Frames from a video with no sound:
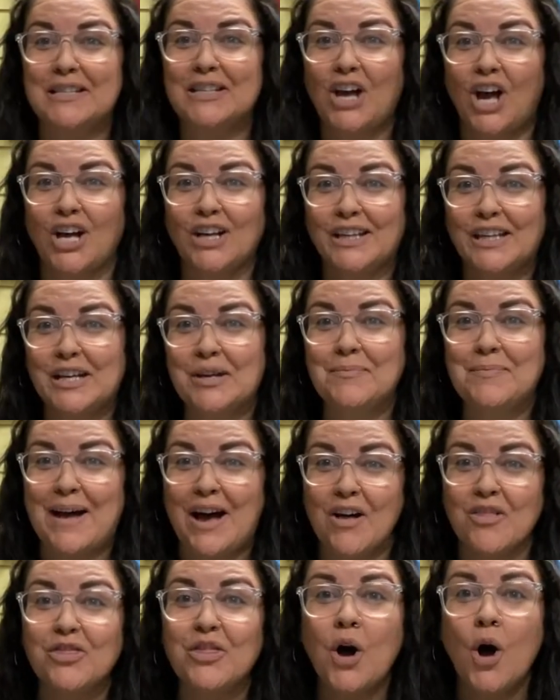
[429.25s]
talking
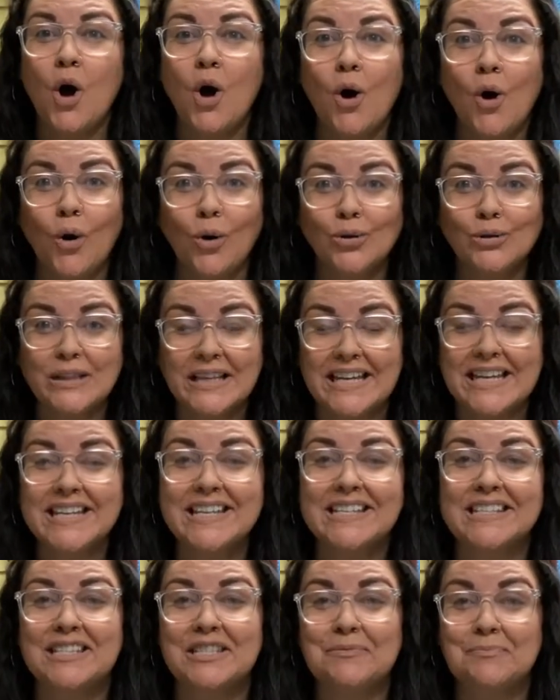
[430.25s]
about the
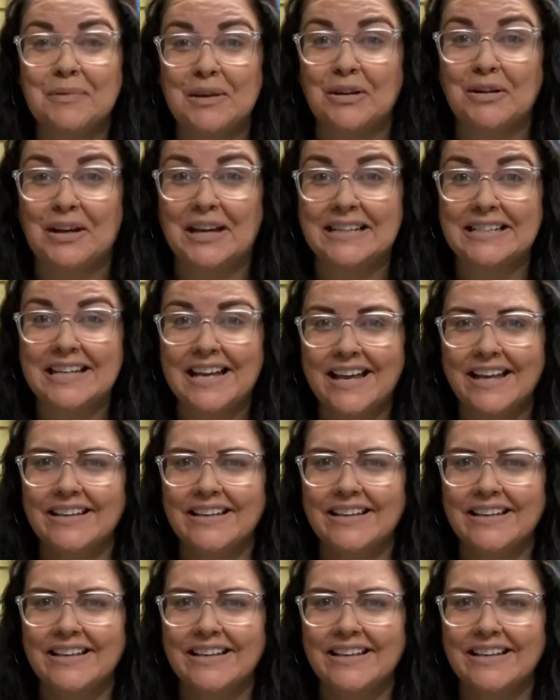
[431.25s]
Holy Spirit.